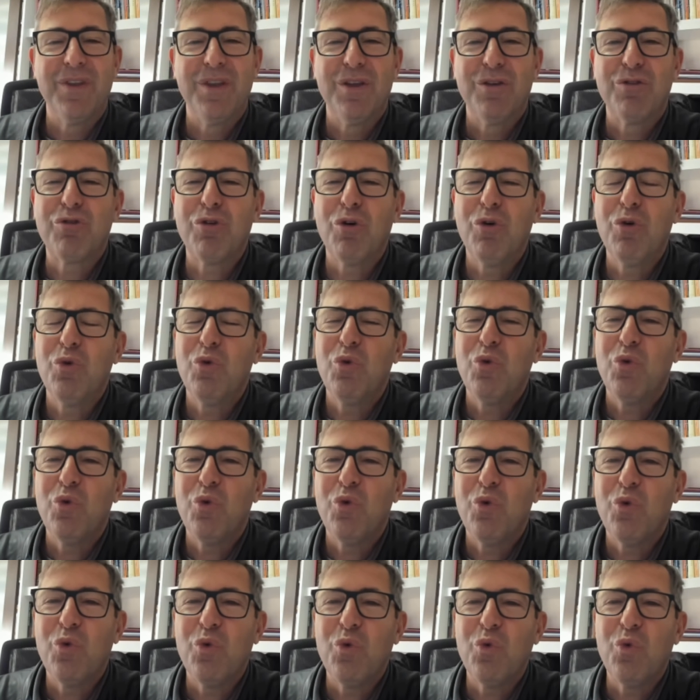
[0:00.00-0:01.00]
So
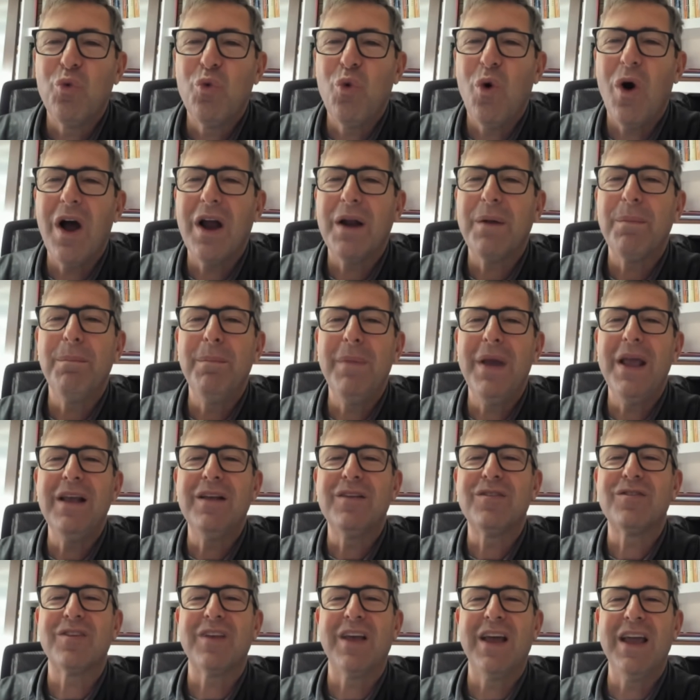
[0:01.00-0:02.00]
what
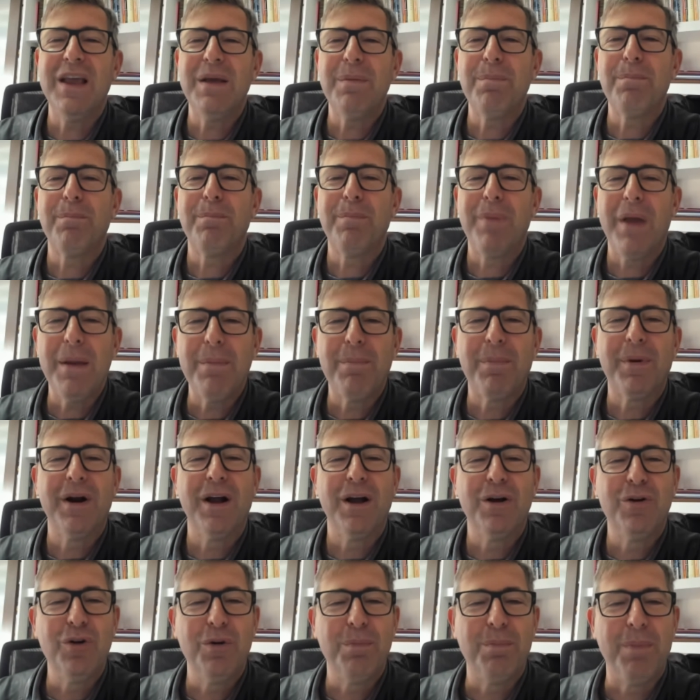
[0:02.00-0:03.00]
makes a paper
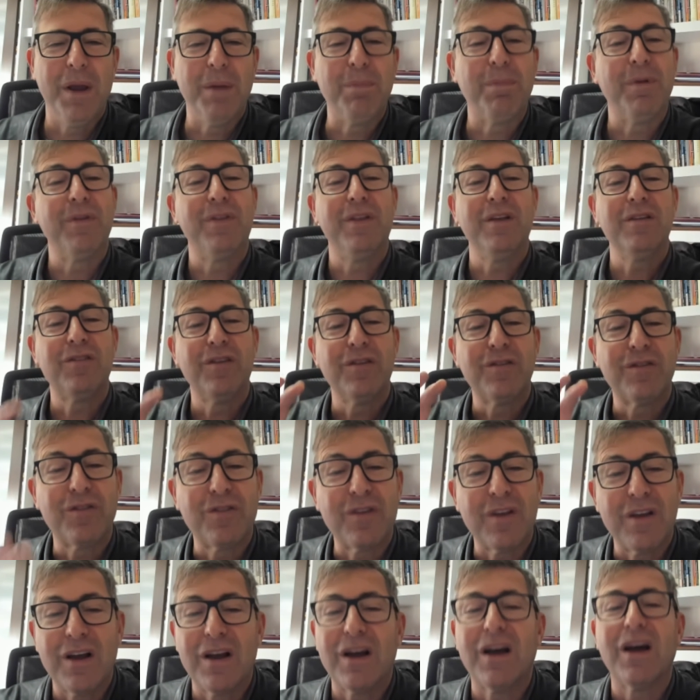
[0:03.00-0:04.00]
a good paper? This
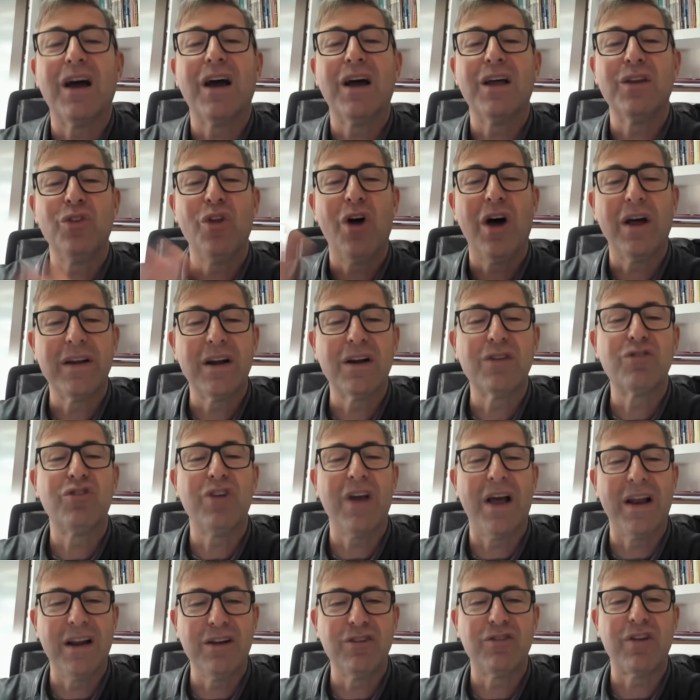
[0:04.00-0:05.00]
is another
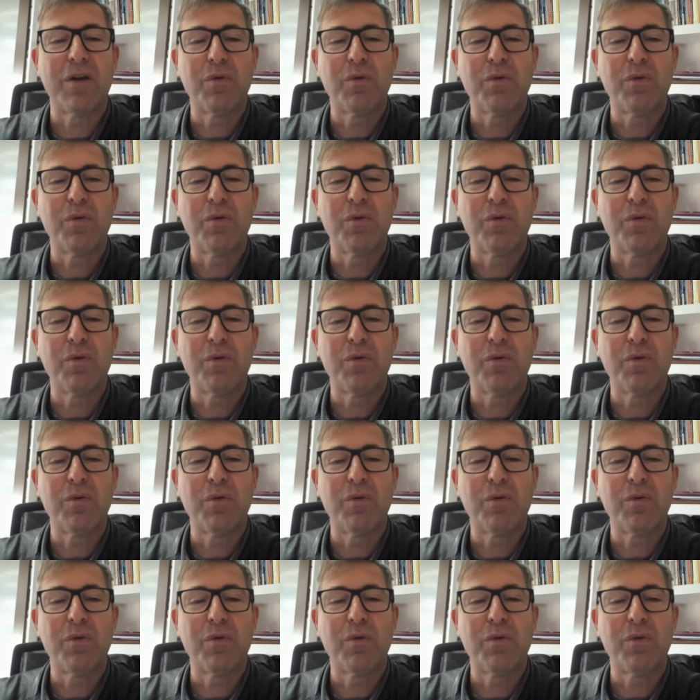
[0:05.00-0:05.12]
challenge that